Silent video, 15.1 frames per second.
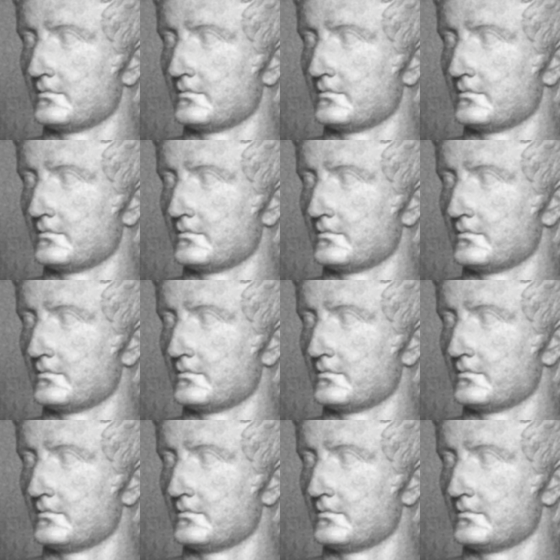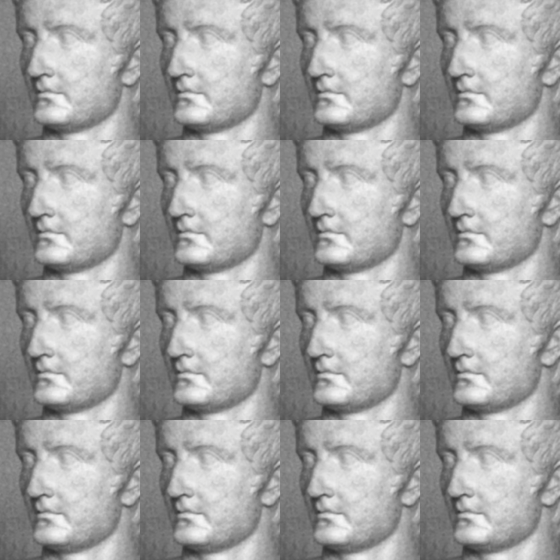They were as shapeless clouds,
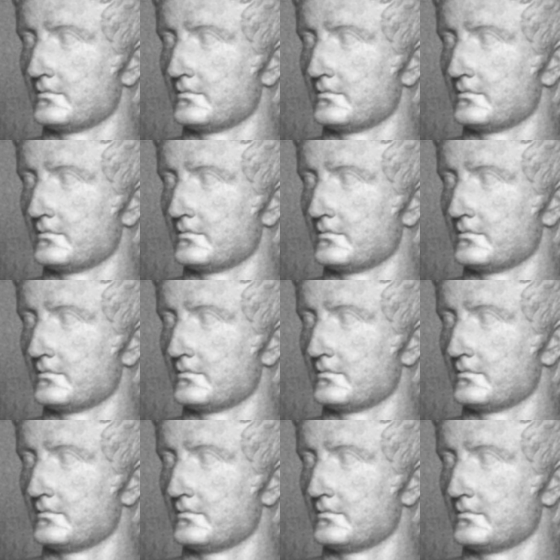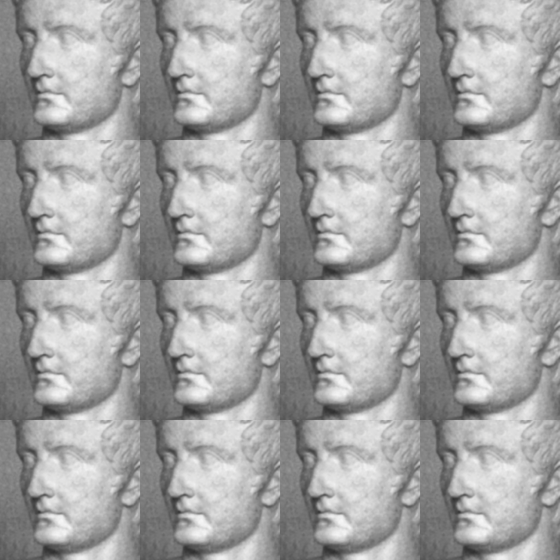huddled at the rise of the great sky.